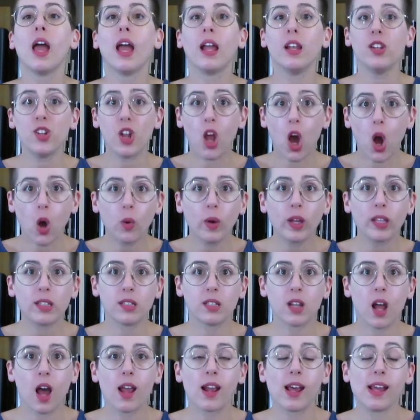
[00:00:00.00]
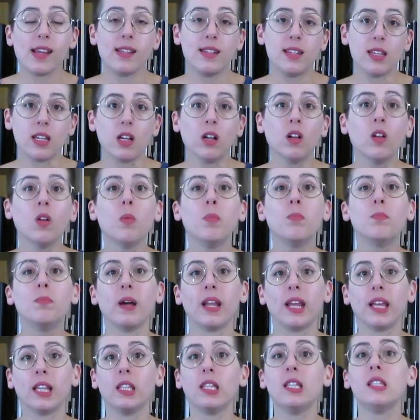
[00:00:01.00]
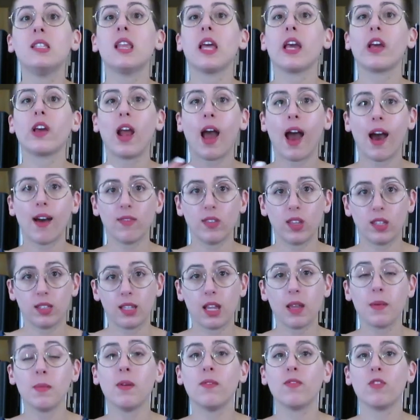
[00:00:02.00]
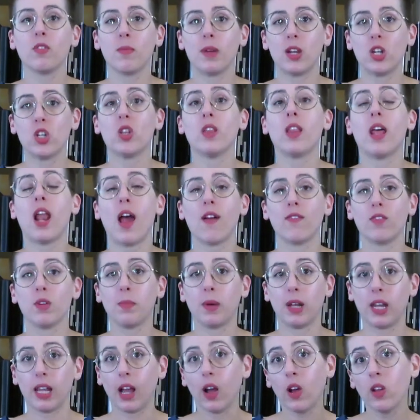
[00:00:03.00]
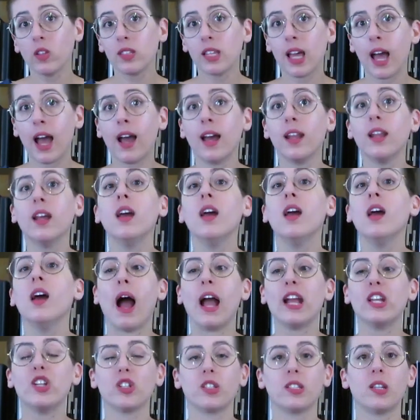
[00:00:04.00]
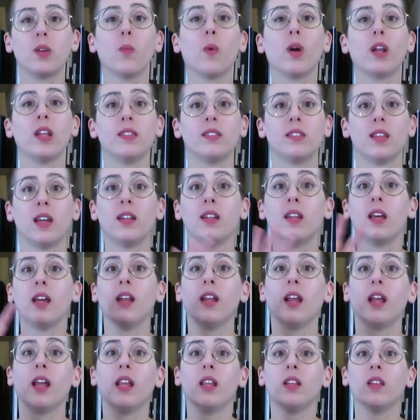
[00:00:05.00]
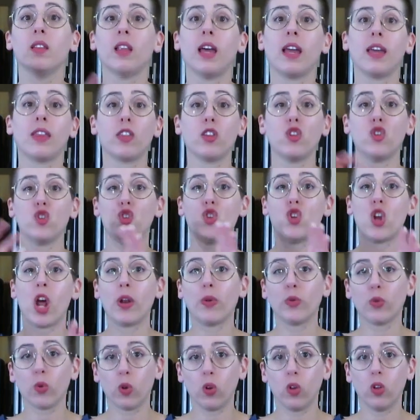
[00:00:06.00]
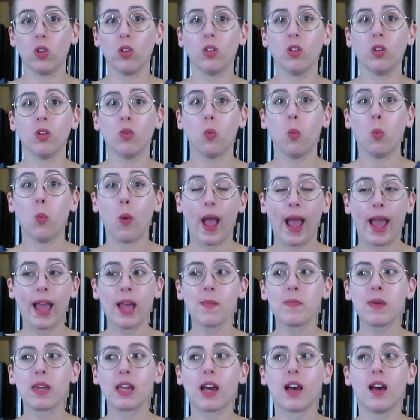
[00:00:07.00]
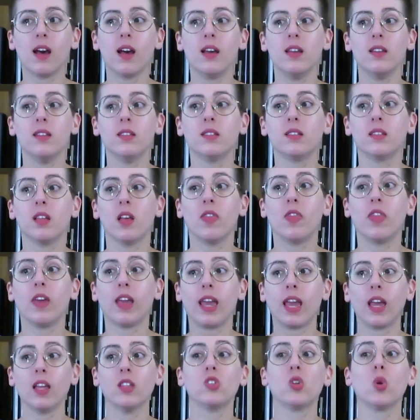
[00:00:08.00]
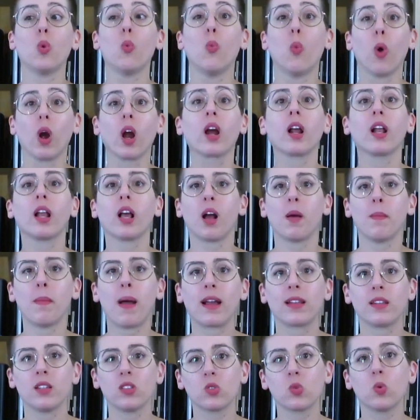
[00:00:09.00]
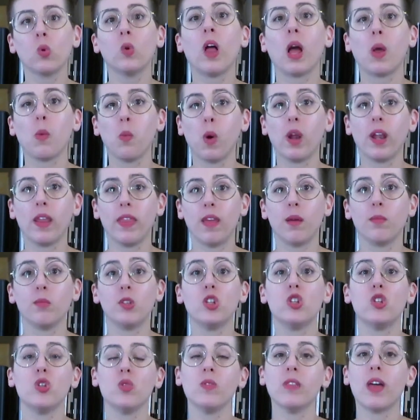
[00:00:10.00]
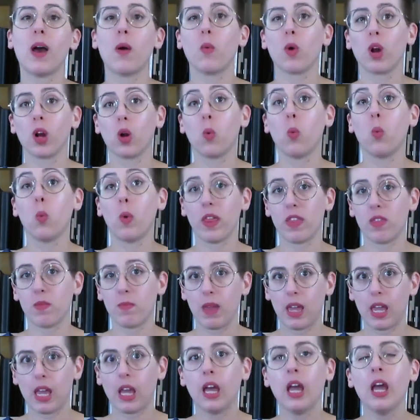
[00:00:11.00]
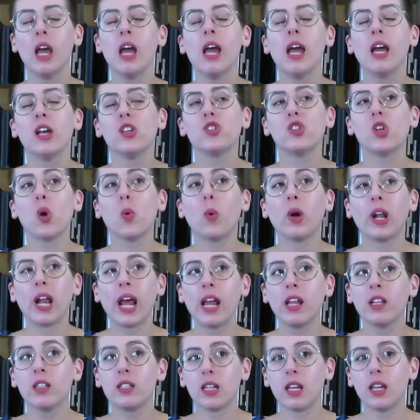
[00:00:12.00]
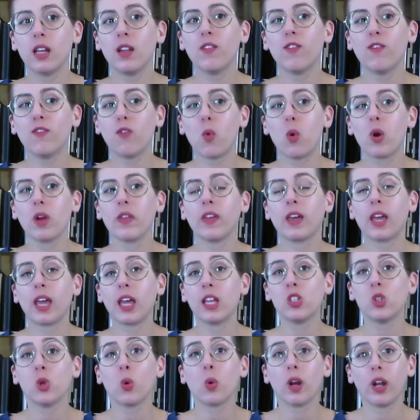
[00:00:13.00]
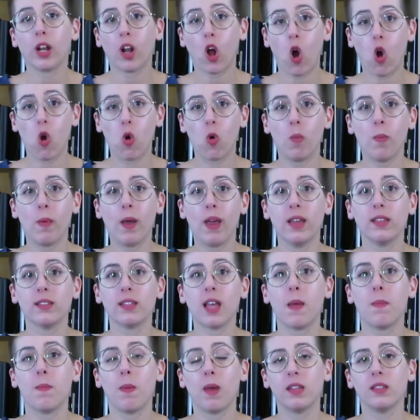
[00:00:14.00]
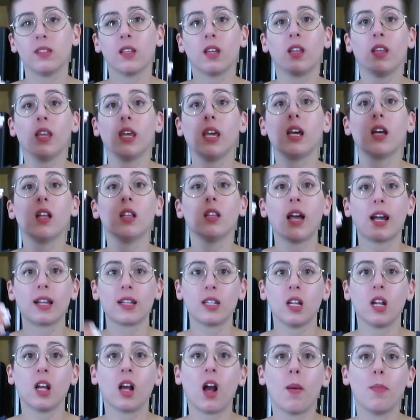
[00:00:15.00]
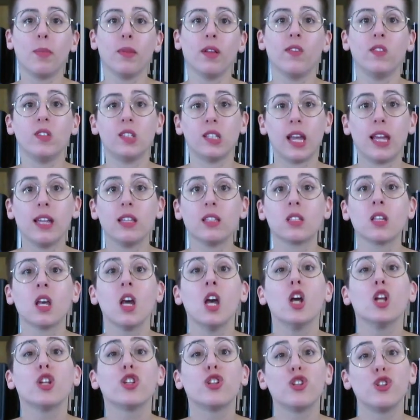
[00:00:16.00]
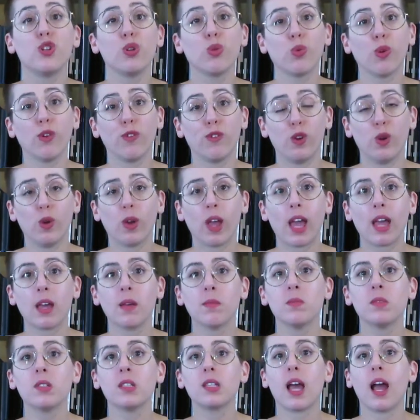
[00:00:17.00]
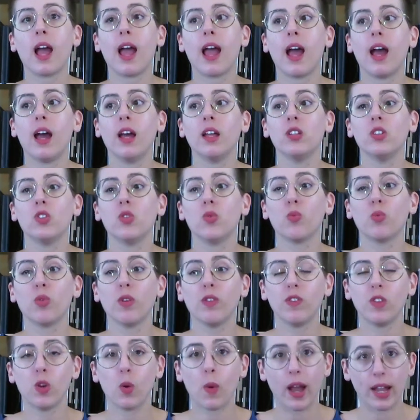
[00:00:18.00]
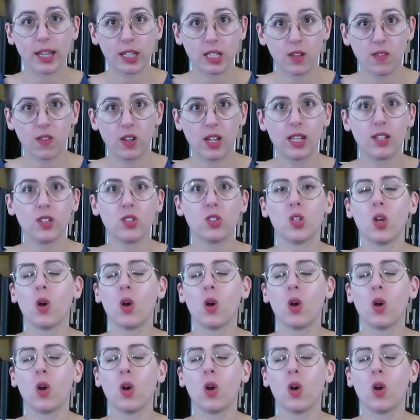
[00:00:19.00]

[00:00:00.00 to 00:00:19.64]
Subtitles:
No, it's not ideal, but at least they could have the same information that everybody else had. I just didn't want to send it in like the general way, because the kids who were going to come back to school, I wanted them to do that work with me. So what I did for the kids who were at home is I basically collected a couple of sites to do review games and review activities.